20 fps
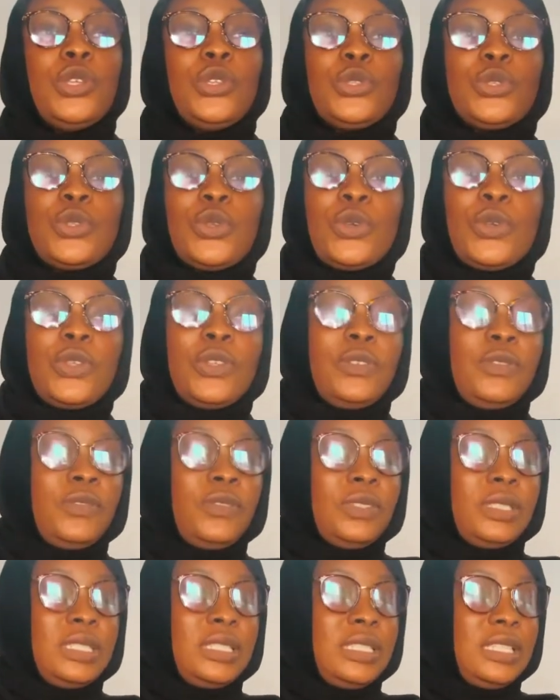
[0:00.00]
So
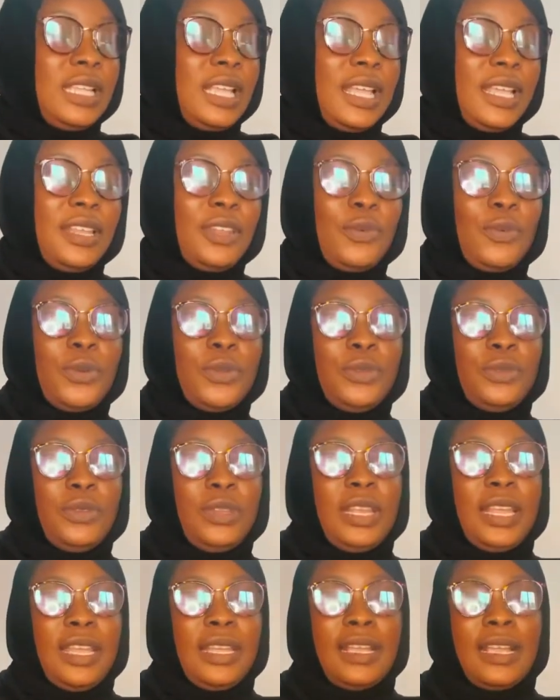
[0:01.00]
if you see anyone you
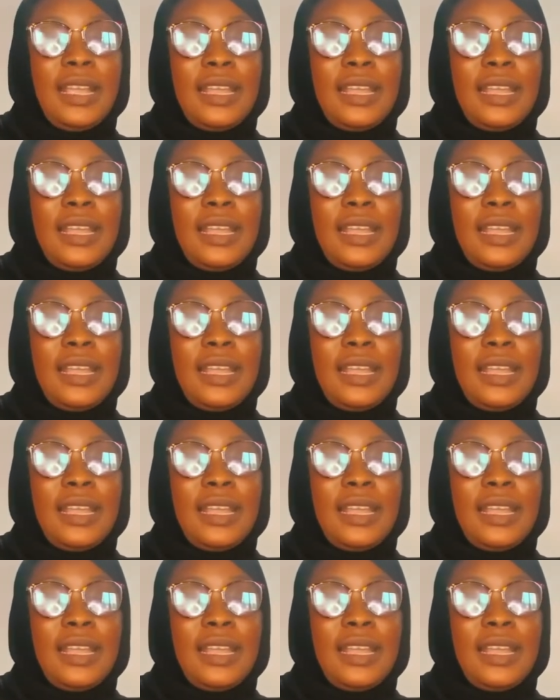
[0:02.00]
like,